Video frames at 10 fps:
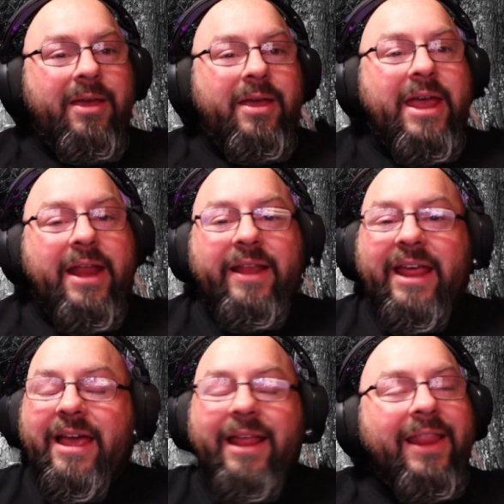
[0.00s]
And
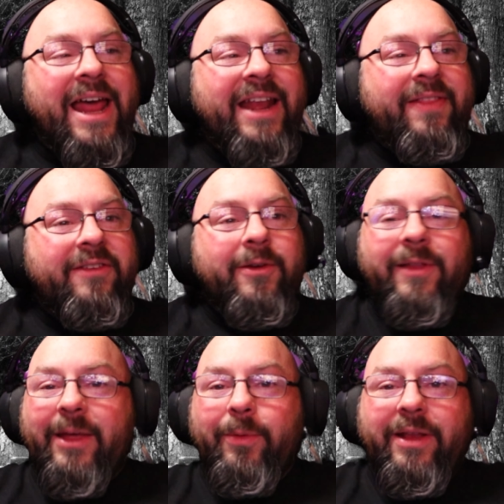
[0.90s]
like a lot of these are
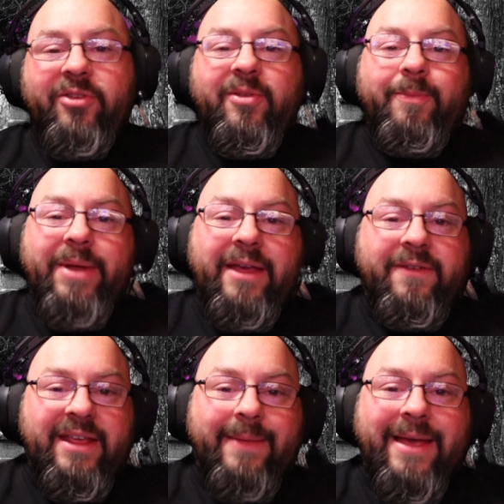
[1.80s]
like religion based,
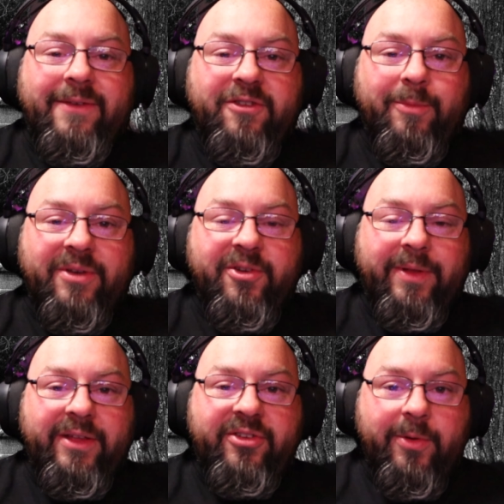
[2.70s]
and I'm not so much a
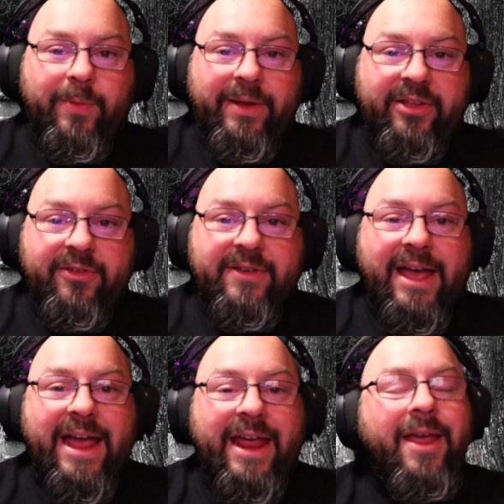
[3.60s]
relig- religious
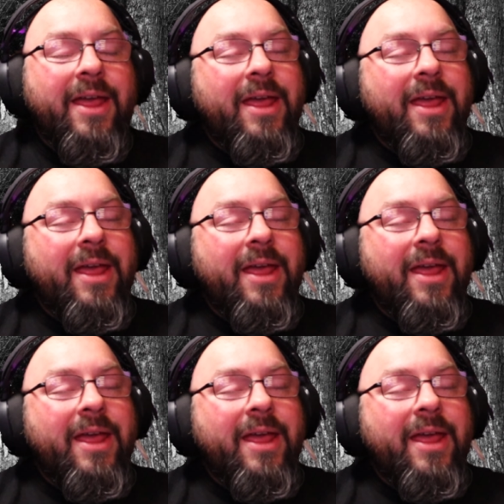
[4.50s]
guy.